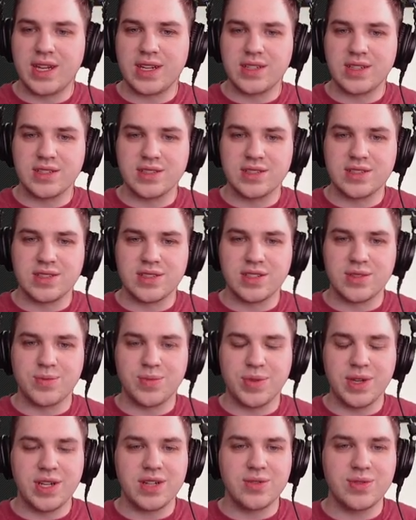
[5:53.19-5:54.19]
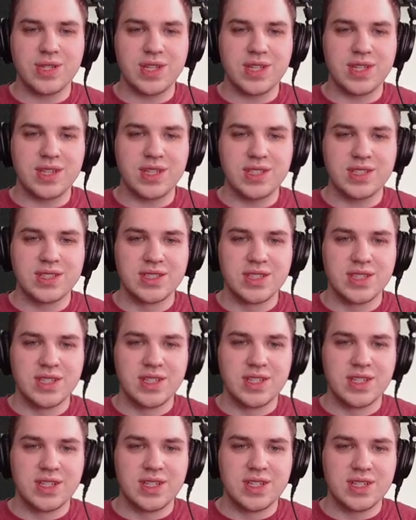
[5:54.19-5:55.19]
Because to compare, we had this
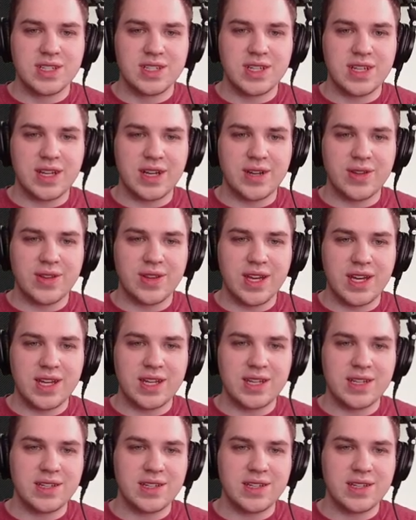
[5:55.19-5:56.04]
to now that.